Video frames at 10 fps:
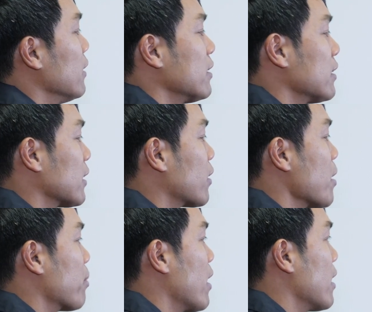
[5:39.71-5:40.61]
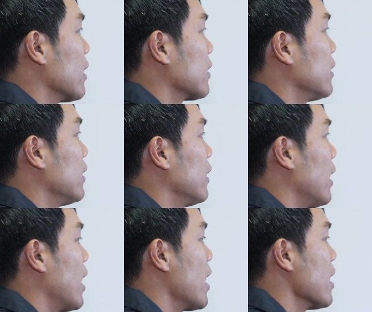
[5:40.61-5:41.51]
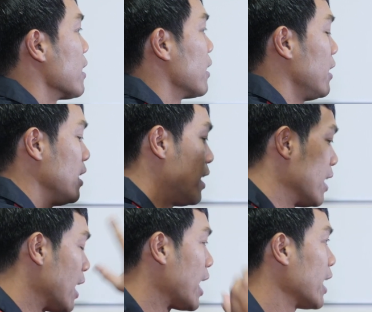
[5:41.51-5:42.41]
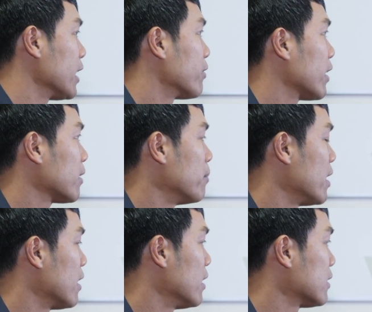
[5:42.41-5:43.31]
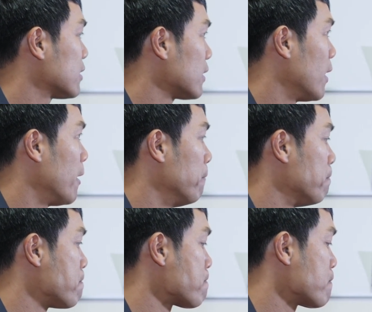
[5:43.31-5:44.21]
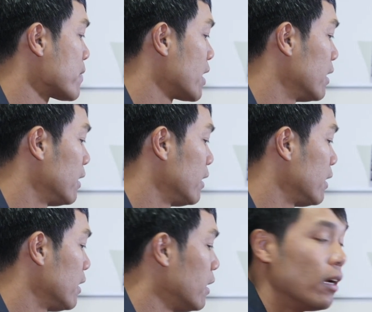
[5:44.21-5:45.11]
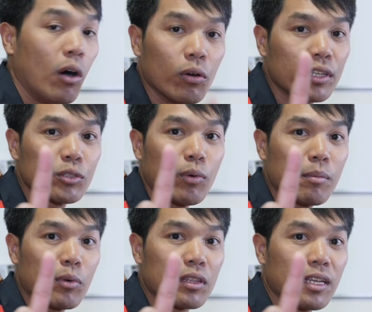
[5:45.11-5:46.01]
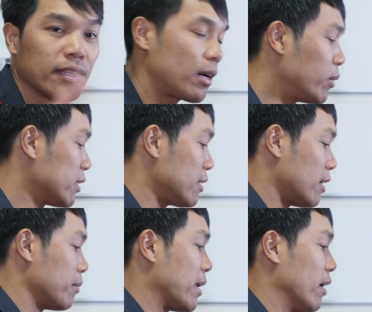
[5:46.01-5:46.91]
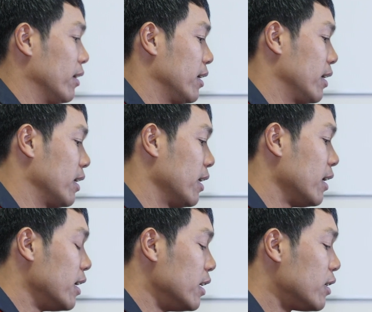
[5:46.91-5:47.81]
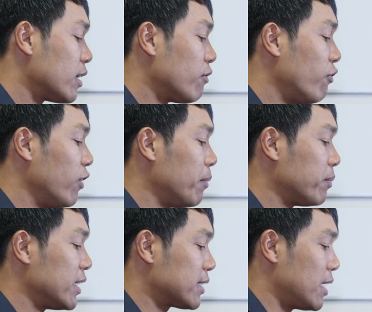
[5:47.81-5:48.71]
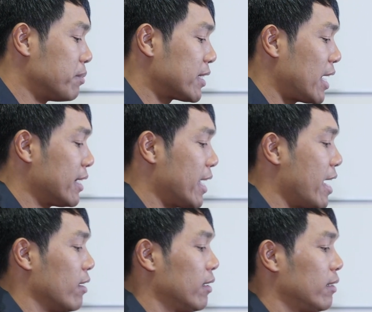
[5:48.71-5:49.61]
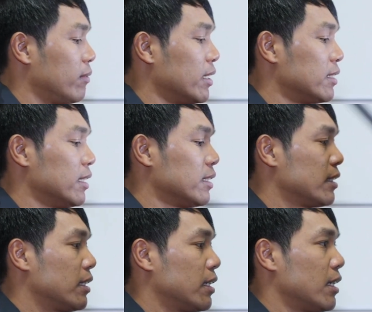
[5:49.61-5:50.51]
This is a great product. I highly recommend this. Oh, there's one more thing that I want to talk about. You can flip this upside down. Watch this.